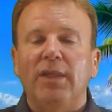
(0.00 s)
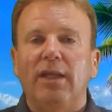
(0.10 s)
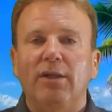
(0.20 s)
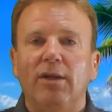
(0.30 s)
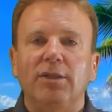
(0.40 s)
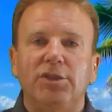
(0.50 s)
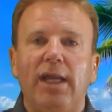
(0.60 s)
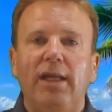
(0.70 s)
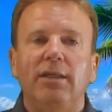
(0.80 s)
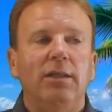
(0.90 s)
And they're going to
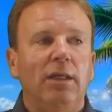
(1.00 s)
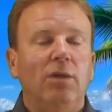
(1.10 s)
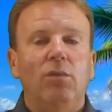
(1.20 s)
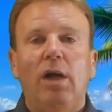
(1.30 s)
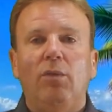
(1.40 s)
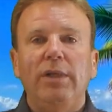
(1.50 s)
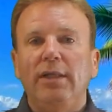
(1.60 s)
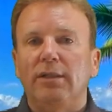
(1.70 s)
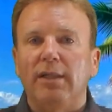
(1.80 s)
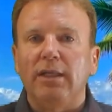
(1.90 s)
say, Well, we
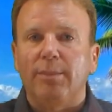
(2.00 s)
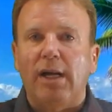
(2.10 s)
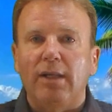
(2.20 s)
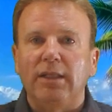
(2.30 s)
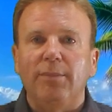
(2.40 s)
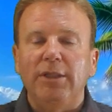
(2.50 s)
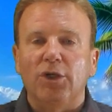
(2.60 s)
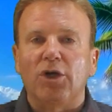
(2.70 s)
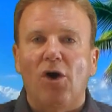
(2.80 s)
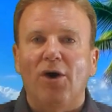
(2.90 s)
need to think about it. Give me
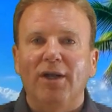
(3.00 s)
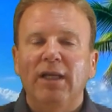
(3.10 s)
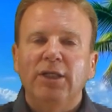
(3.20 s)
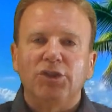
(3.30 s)
your card.